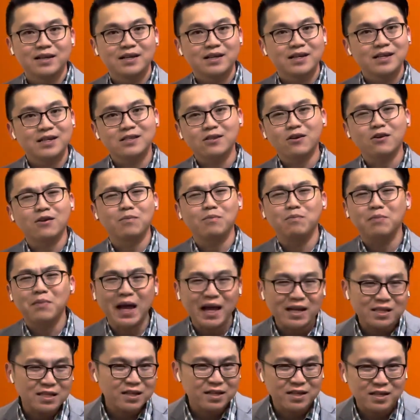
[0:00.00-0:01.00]
He's not a
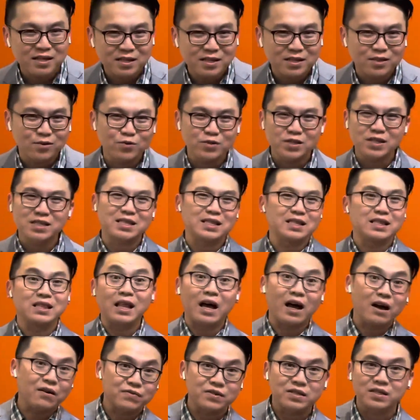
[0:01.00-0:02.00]
masochist who just
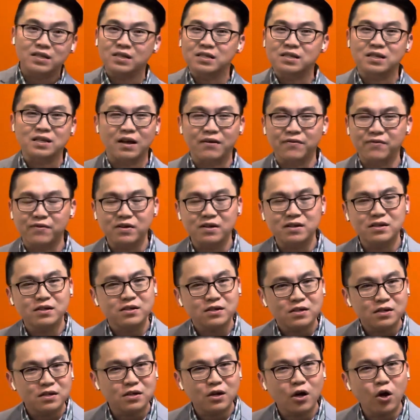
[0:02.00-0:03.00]
loves to suffer.
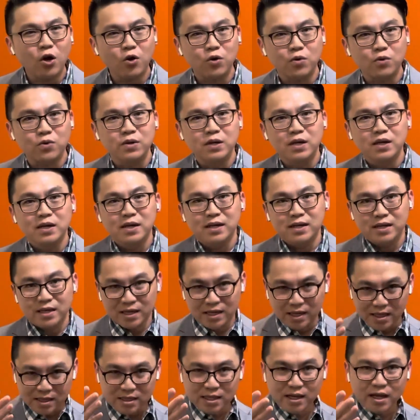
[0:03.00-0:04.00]
No.
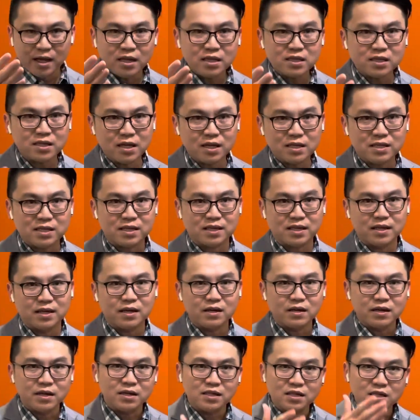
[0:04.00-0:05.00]
He tells us here
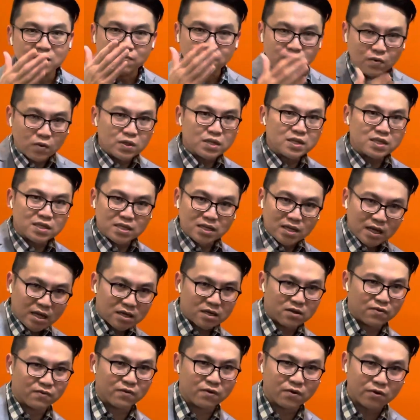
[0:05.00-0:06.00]
it is for the
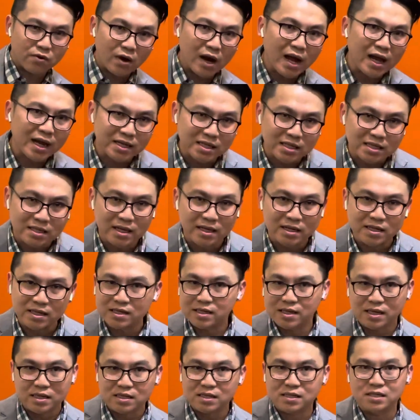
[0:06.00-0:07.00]
sake of Christ that he
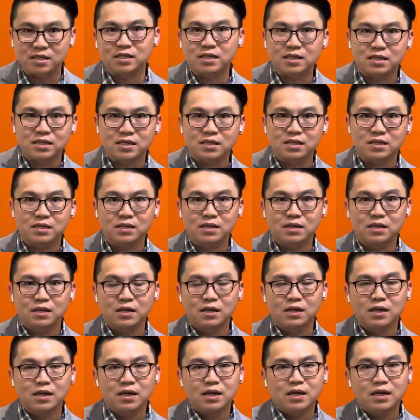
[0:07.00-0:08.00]
does this.
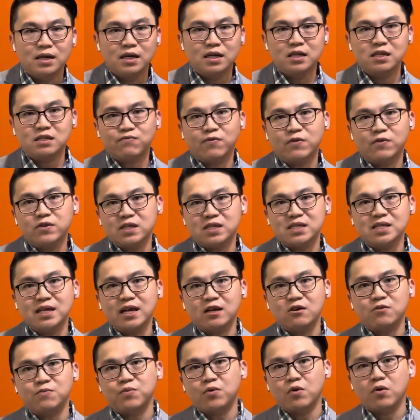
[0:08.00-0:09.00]
It is for the sake
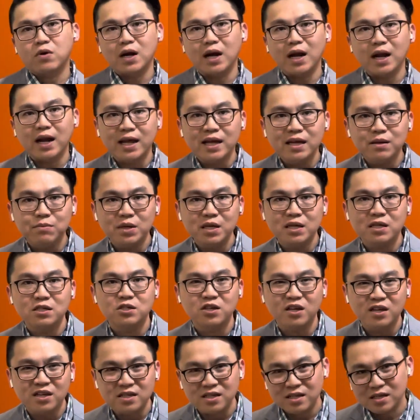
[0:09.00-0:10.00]
of proclaiming
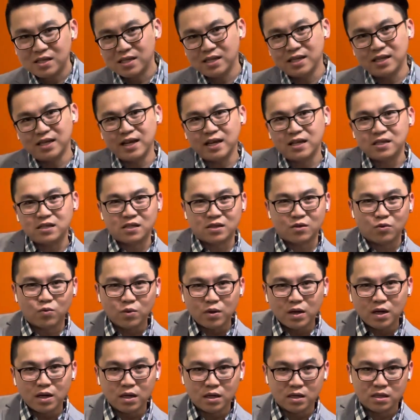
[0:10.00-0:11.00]
Jesus to the ends of the
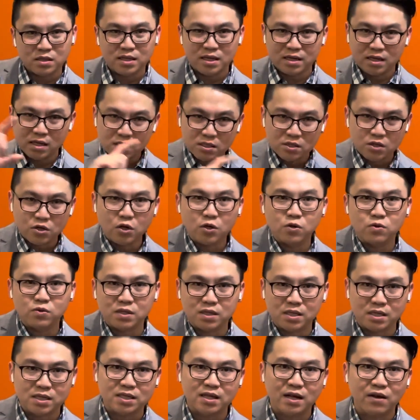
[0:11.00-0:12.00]
world that he chose
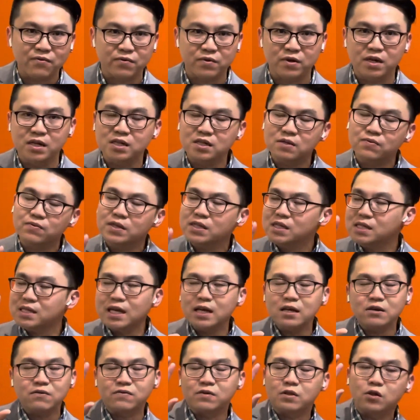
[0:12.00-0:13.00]
to suffer. It is for the
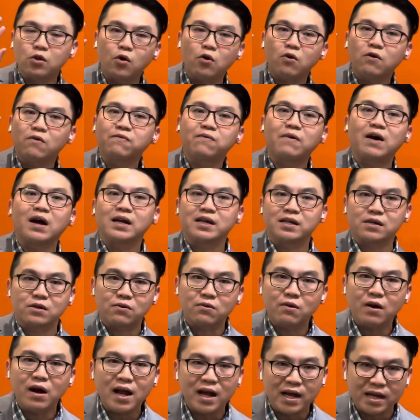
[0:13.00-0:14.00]
sake of glorifying
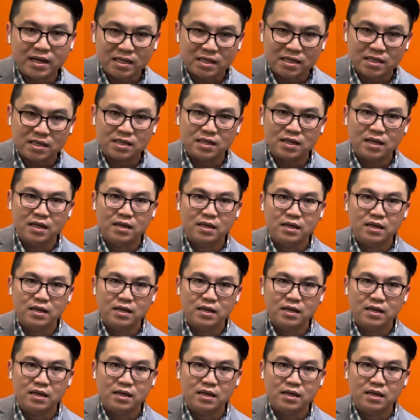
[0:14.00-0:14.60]
Christ